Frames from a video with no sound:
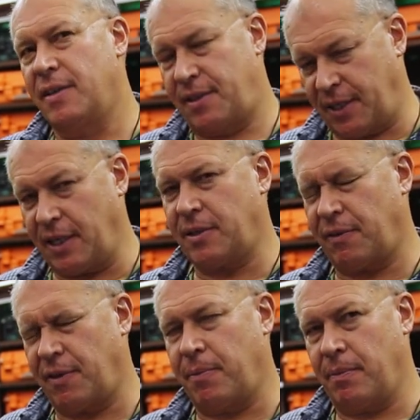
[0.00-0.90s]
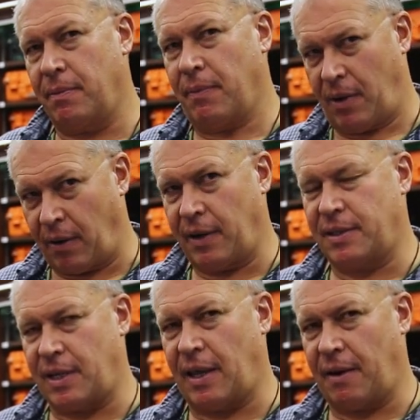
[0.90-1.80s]
Six of them are in
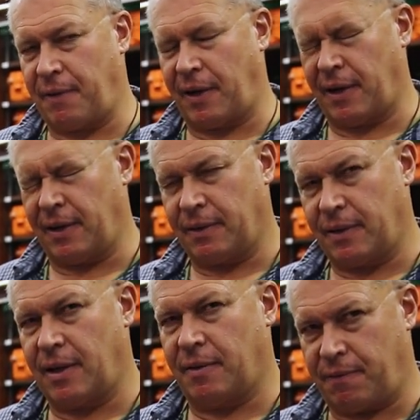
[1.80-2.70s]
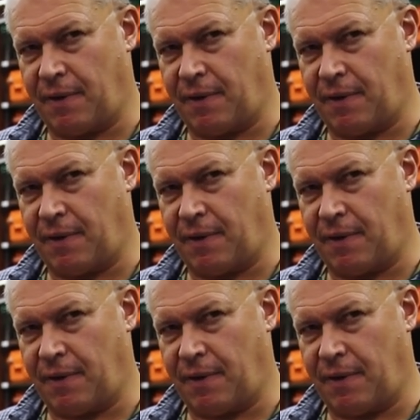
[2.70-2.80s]
South Africa, and